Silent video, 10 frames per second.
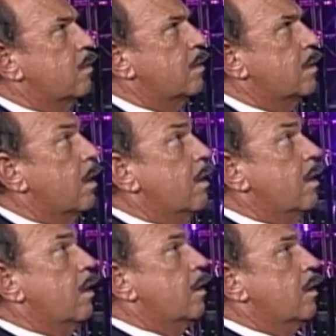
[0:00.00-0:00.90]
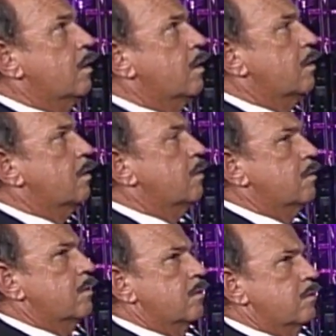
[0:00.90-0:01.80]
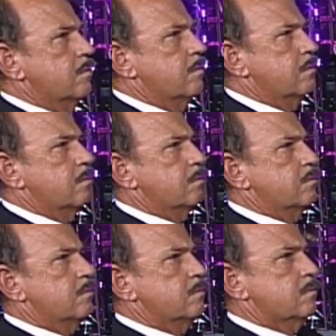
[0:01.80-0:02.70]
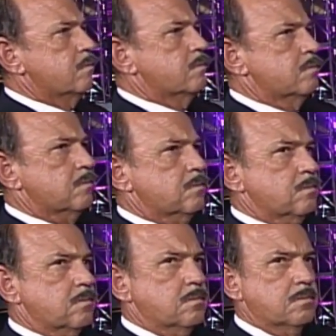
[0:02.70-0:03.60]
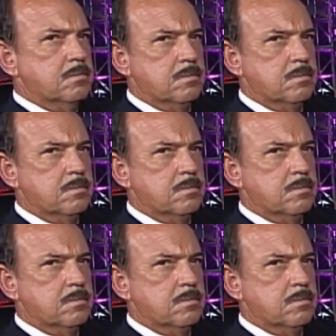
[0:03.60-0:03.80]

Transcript: (silent)